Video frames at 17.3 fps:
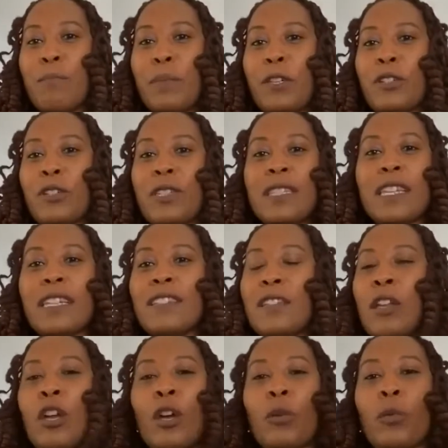because
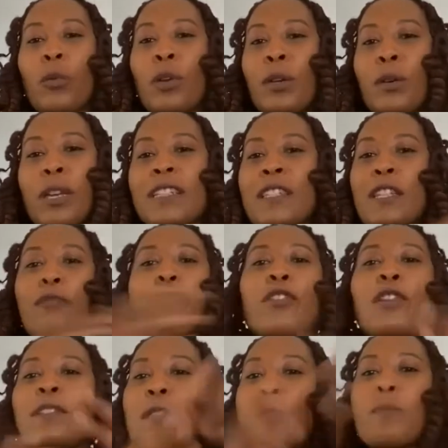in
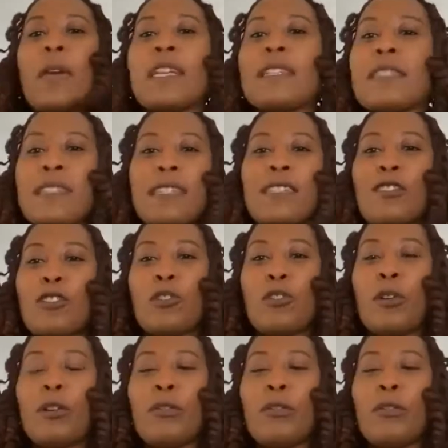different spaces,